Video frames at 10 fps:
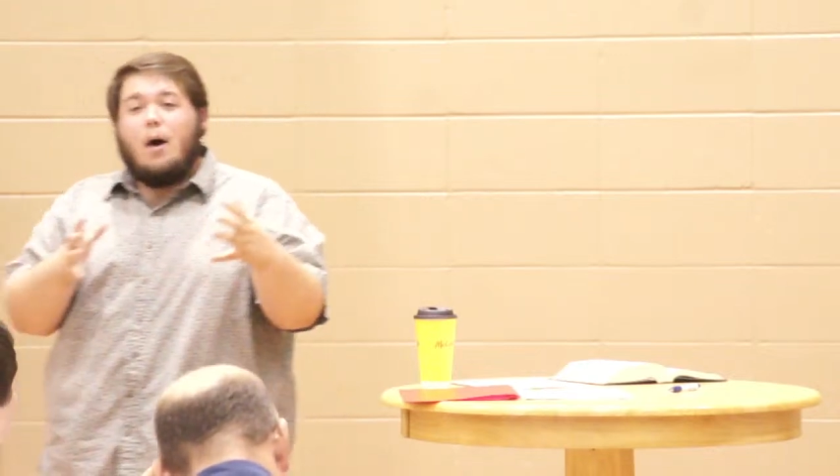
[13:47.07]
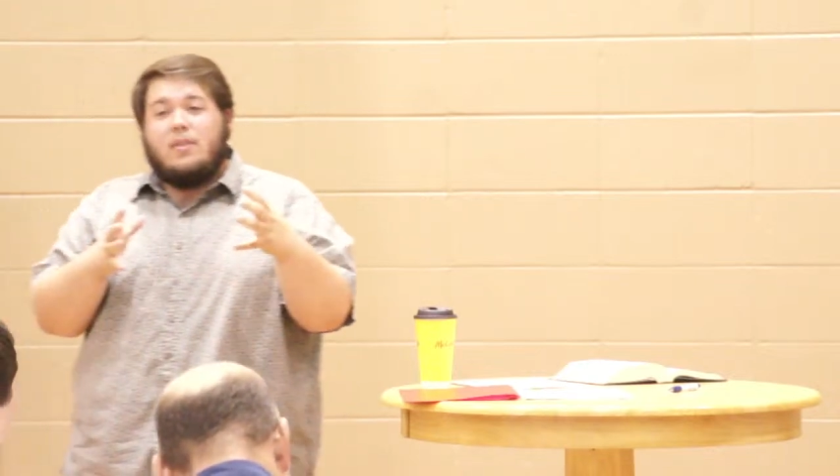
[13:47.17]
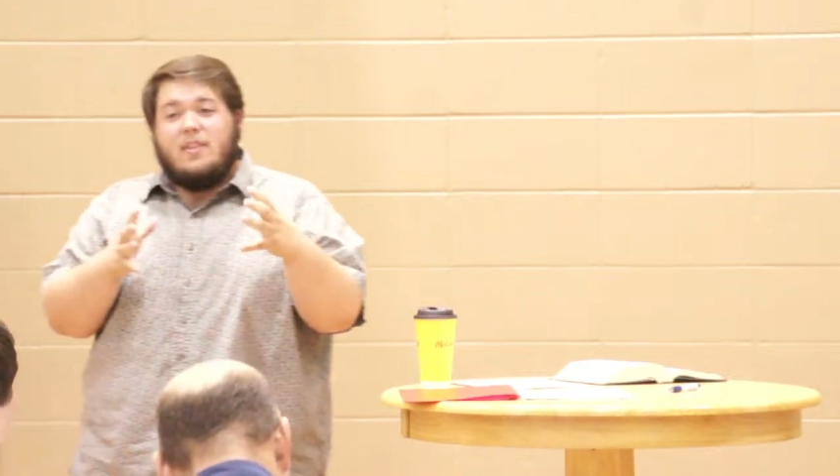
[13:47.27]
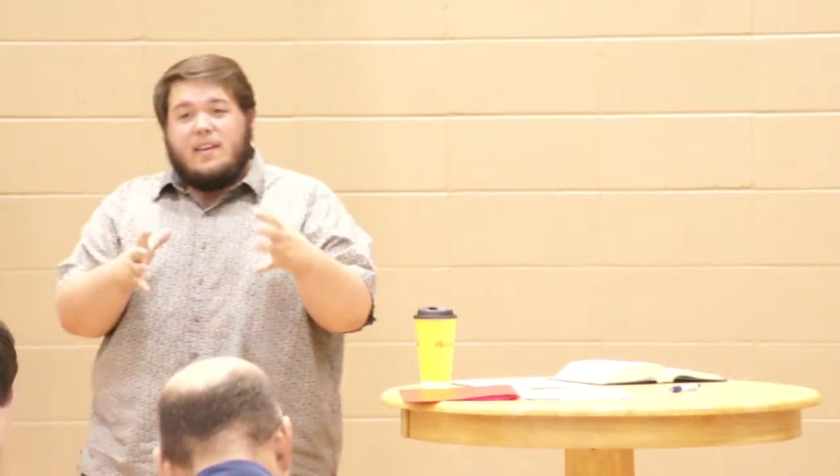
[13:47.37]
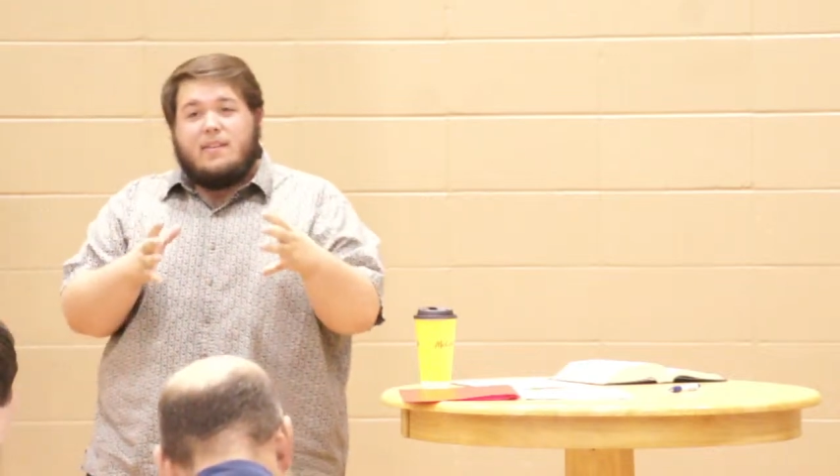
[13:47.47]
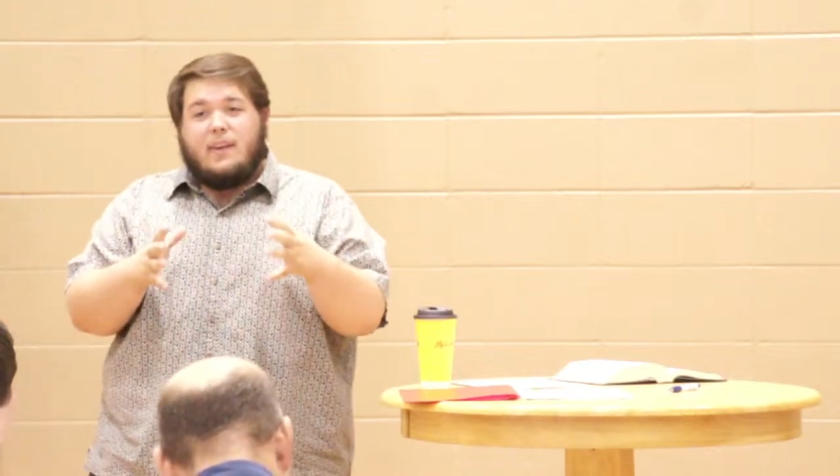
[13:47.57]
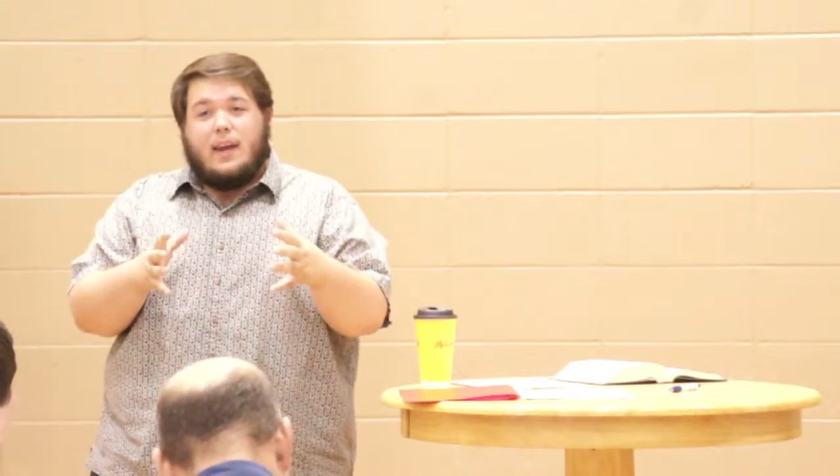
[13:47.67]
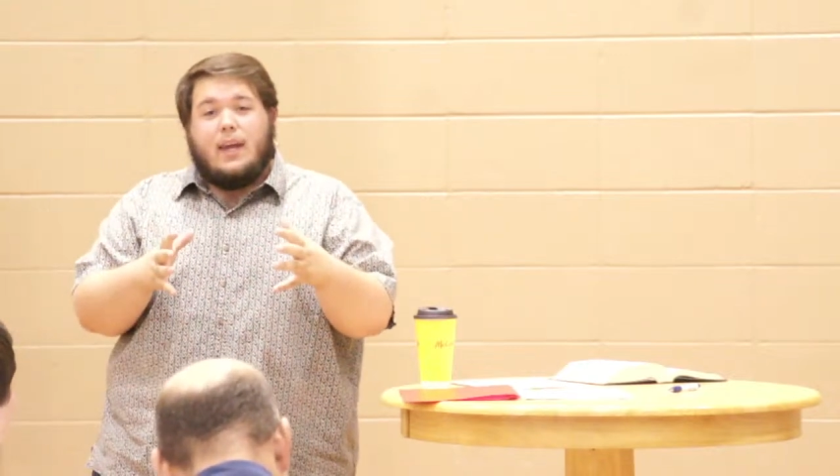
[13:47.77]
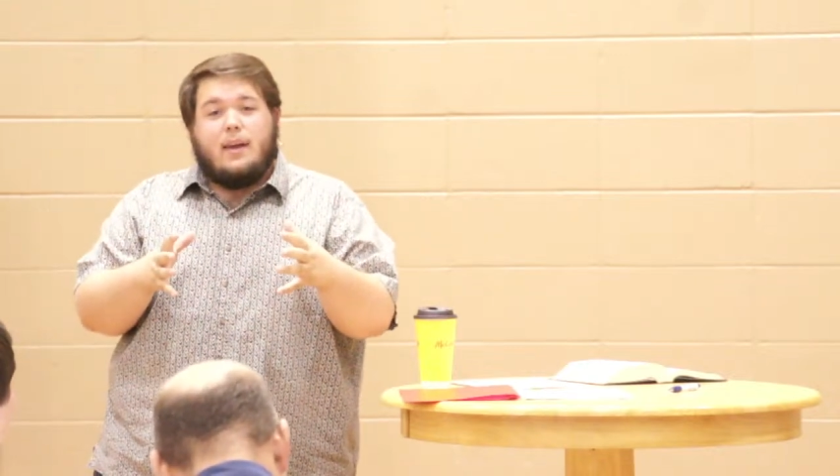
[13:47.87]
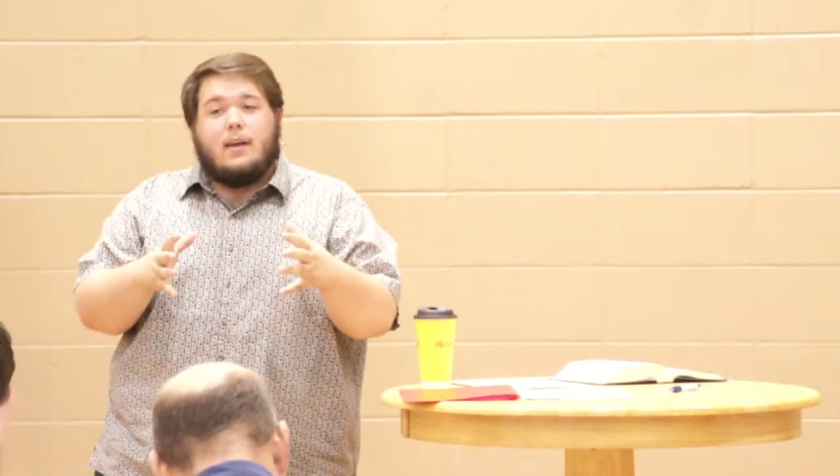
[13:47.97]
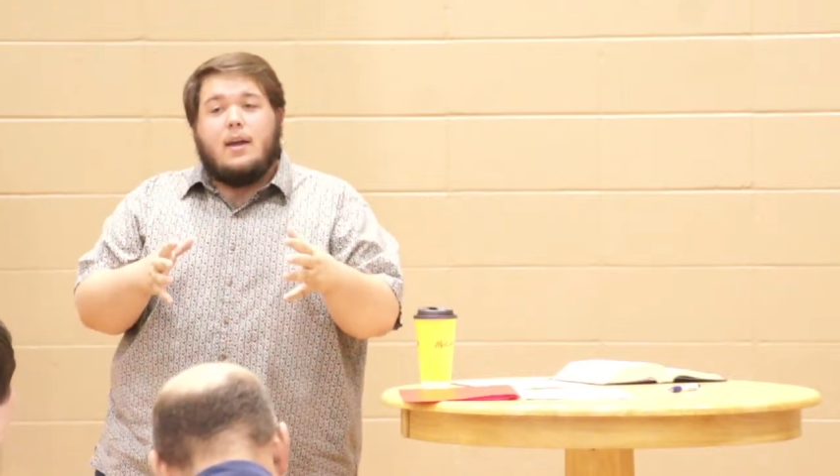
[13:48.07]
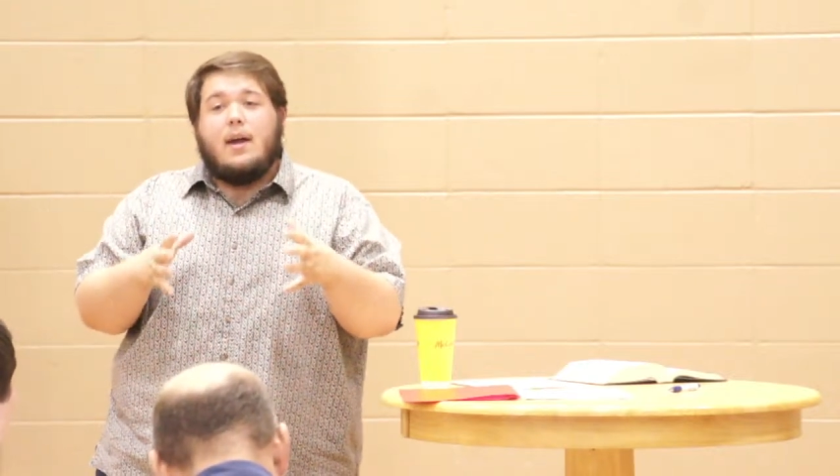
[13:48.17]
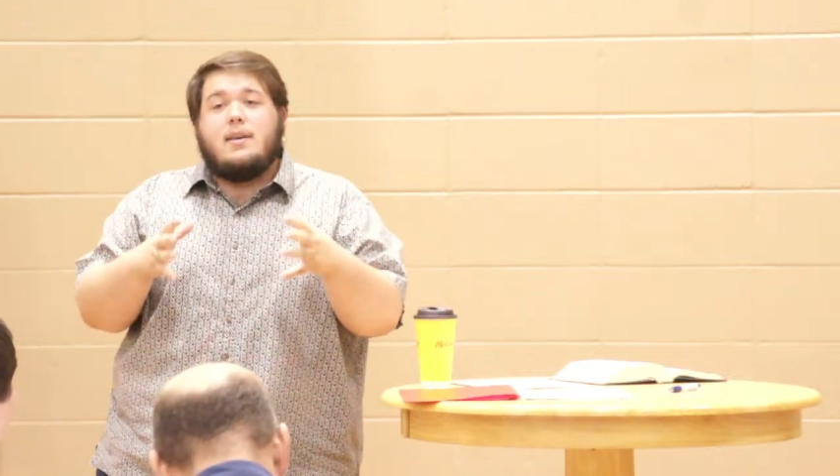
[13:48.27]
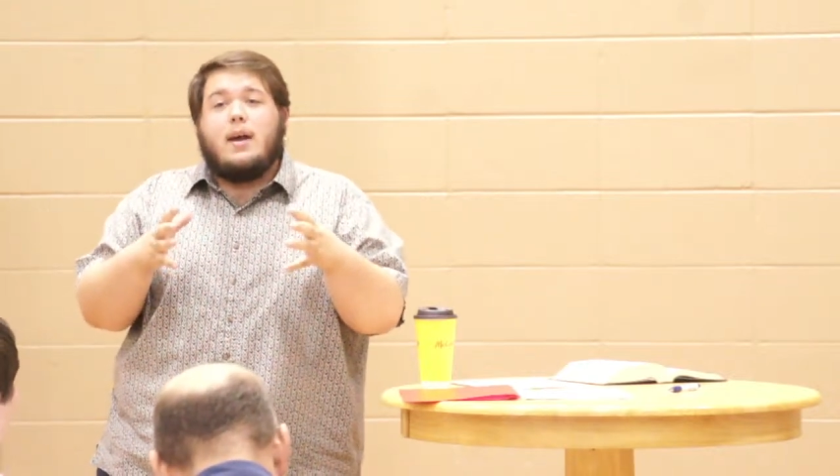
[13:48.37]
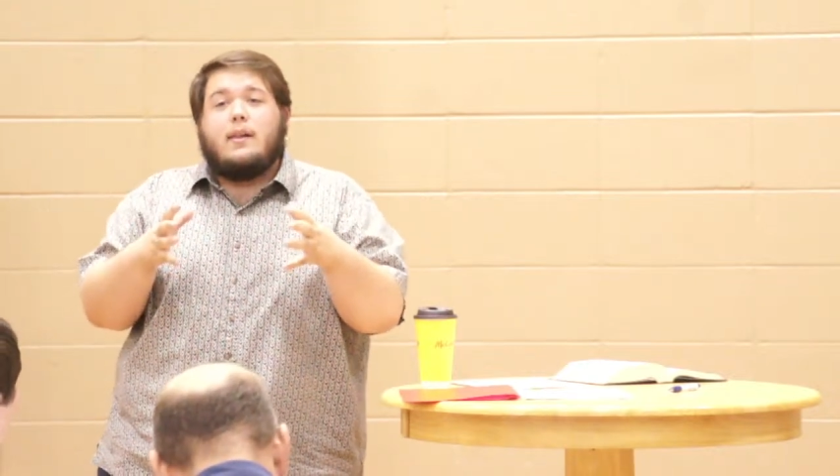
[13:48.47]
in this city
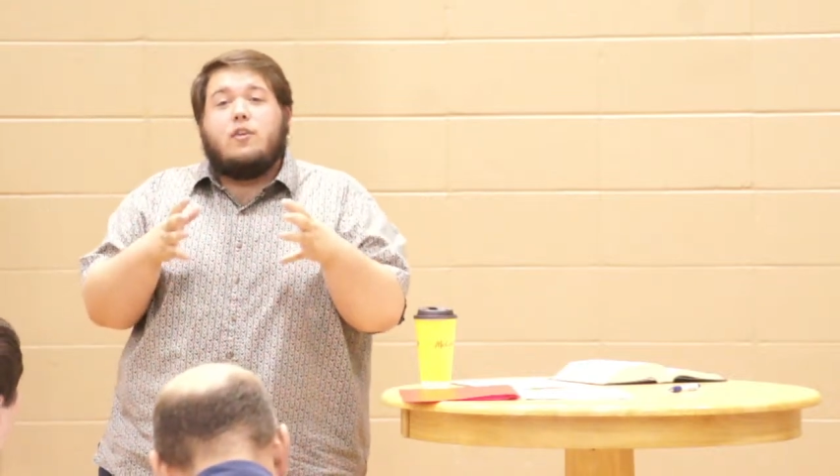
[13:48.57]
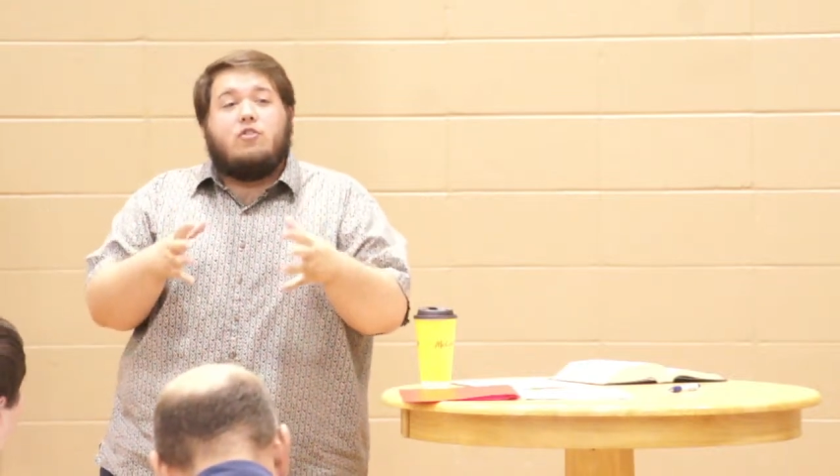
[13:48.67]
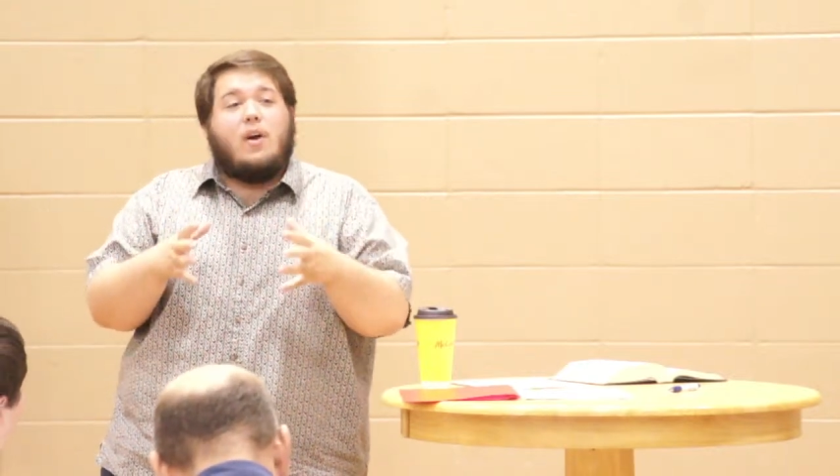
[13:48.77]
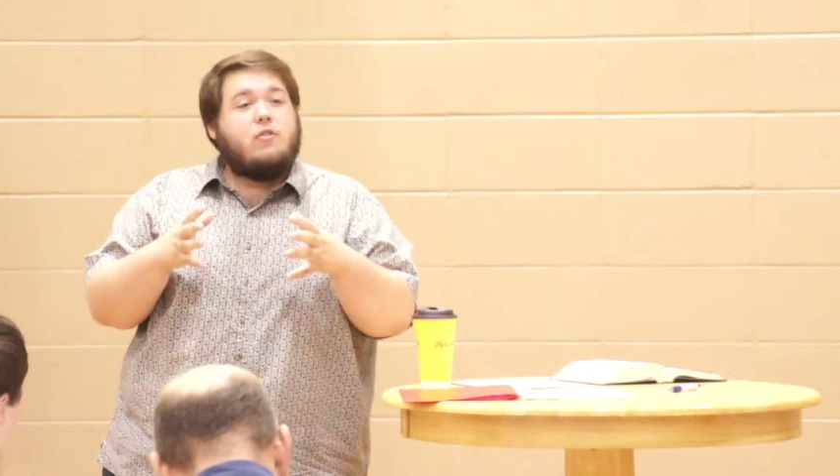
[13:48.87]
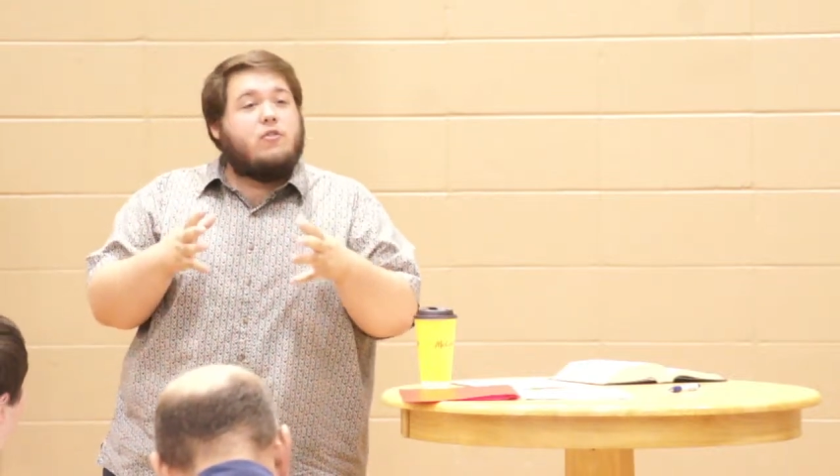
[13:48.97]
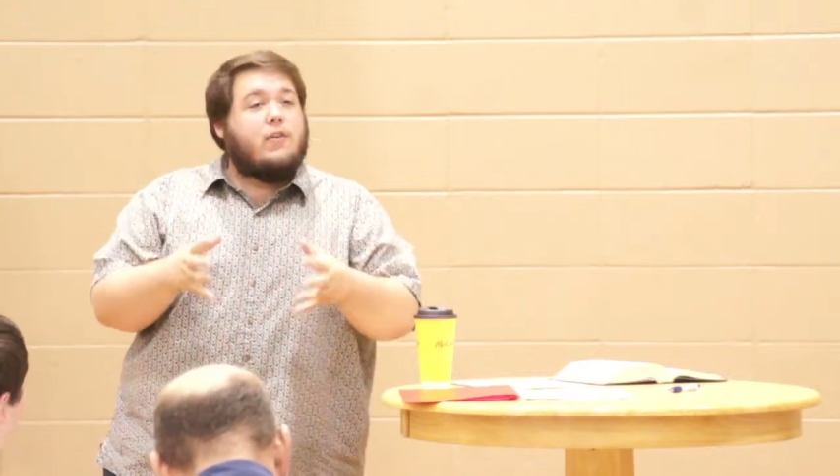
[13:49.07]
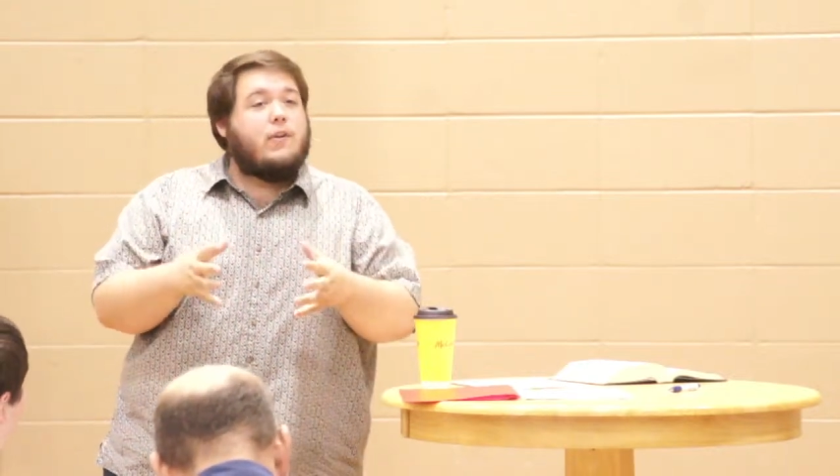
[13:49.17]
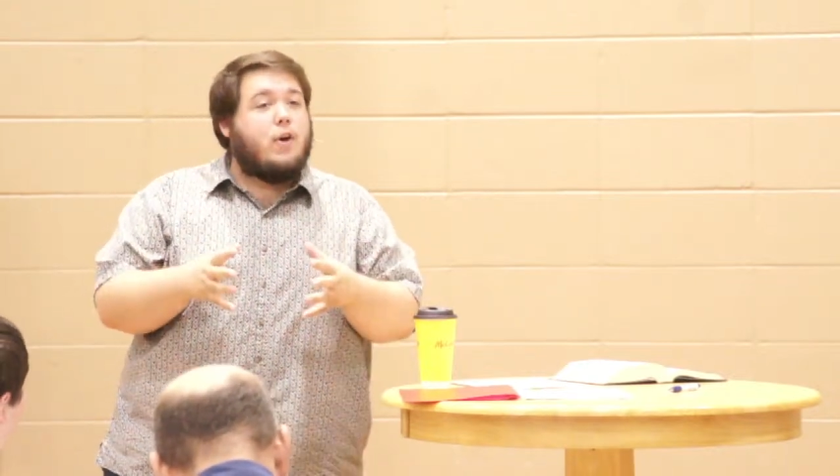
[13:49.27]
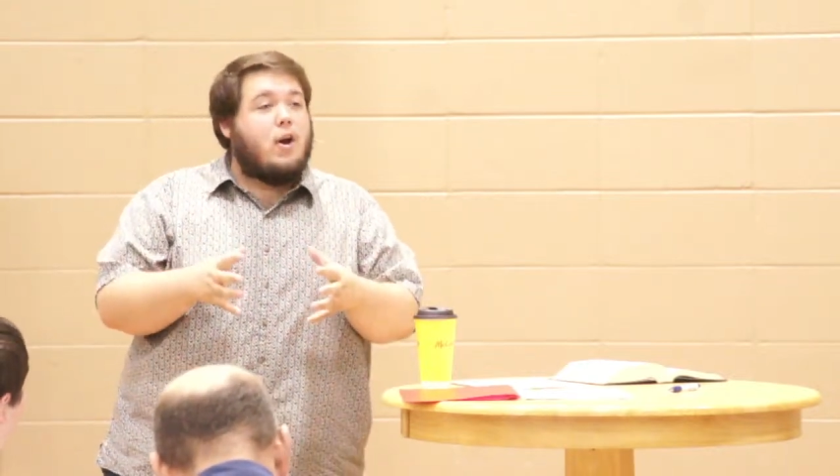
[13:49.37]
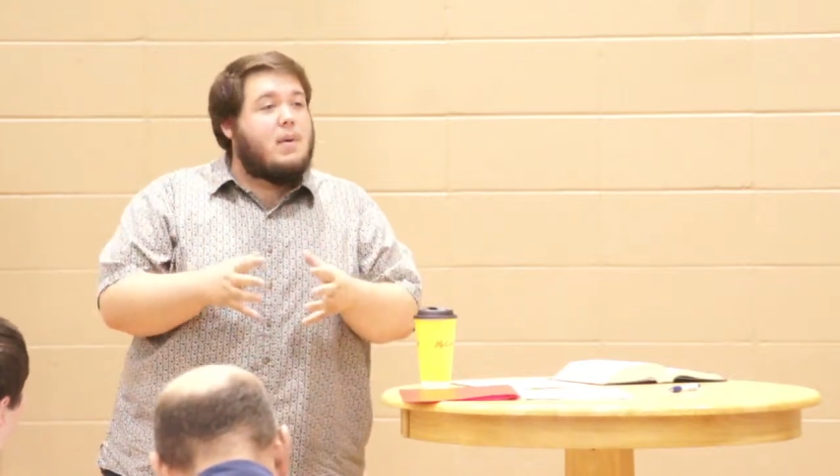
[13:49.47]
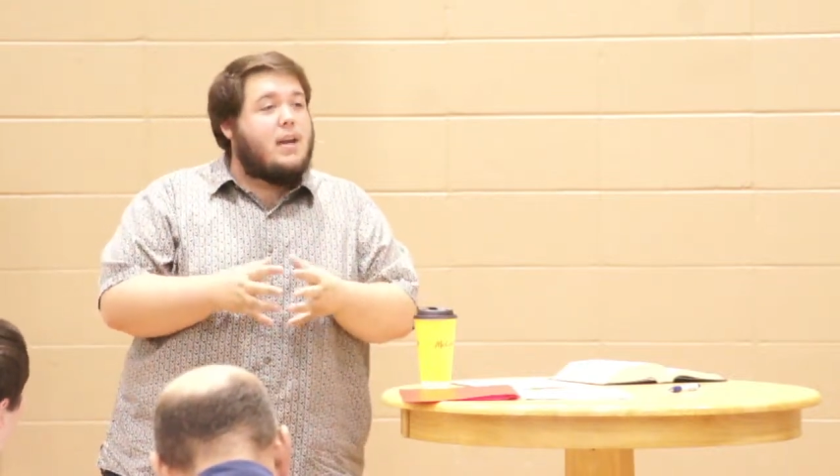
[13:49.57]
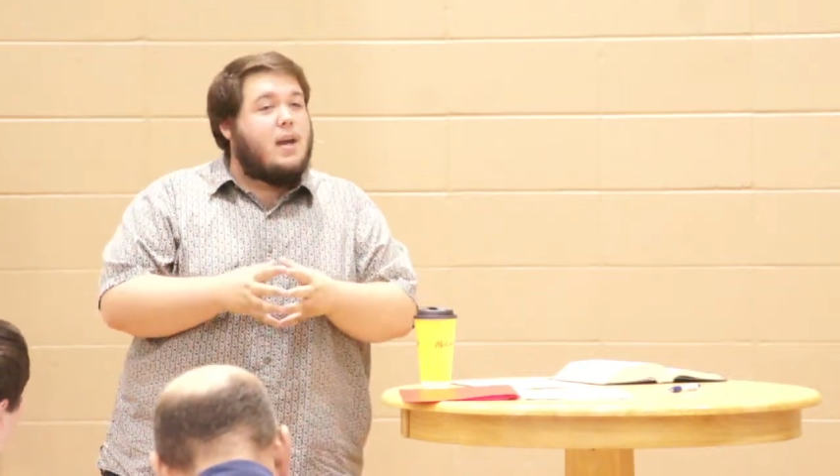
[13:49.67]
until a judge determined